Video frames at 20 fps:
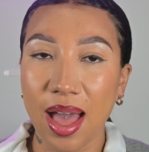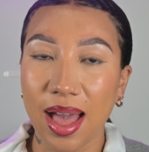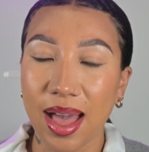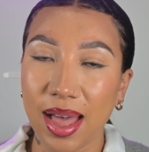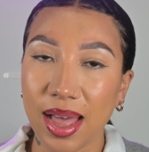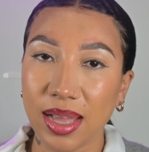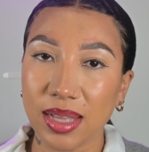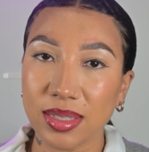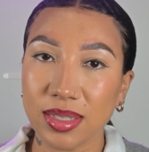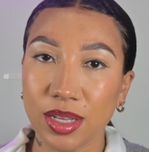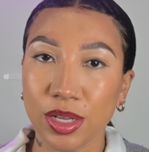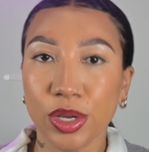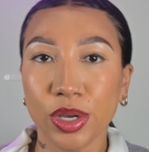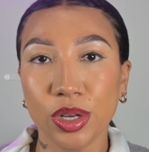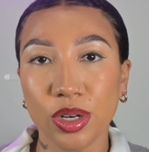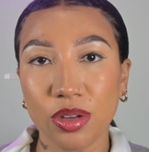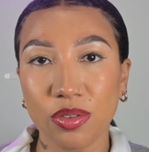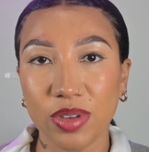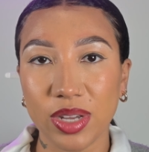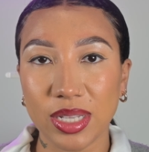And it
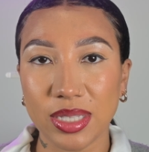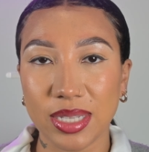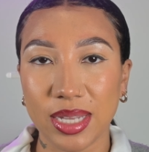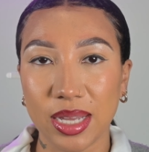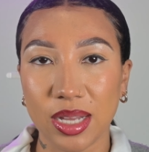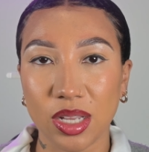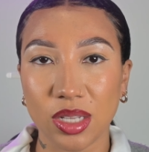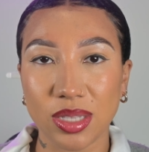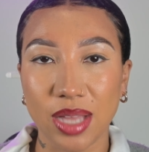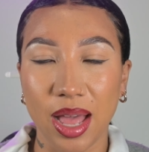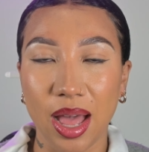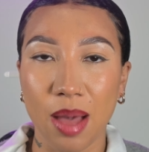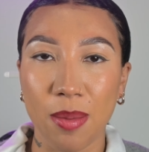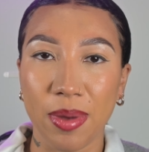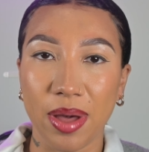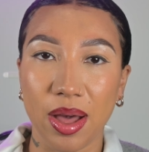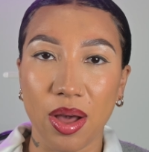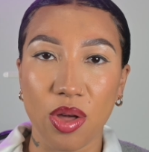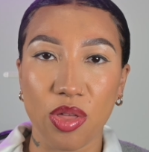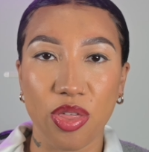only retails at
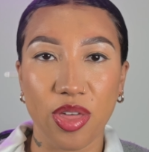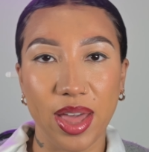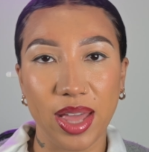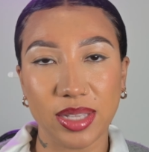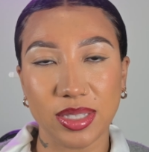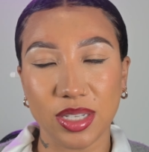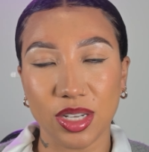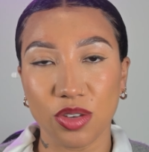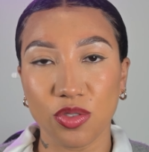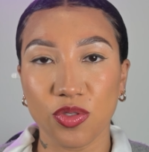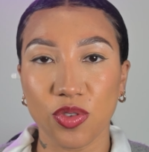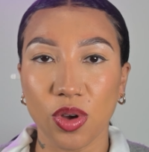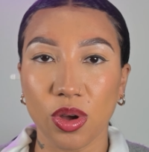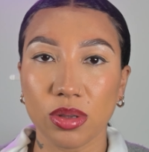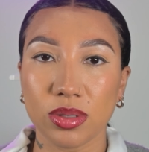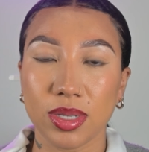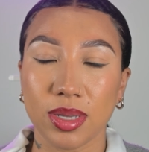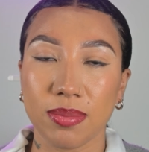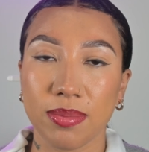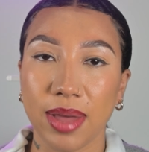about 13,
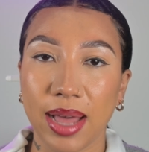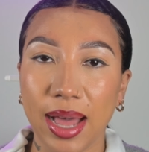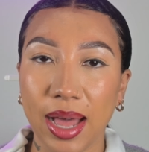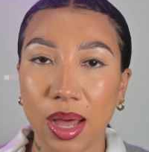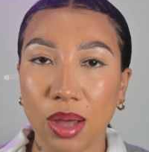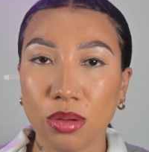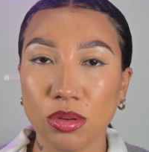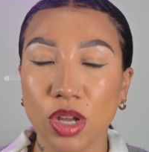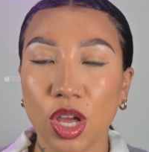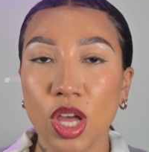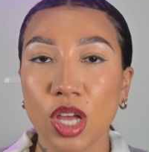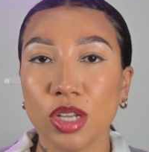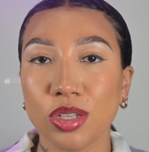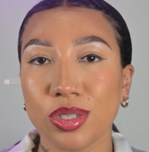14 pound.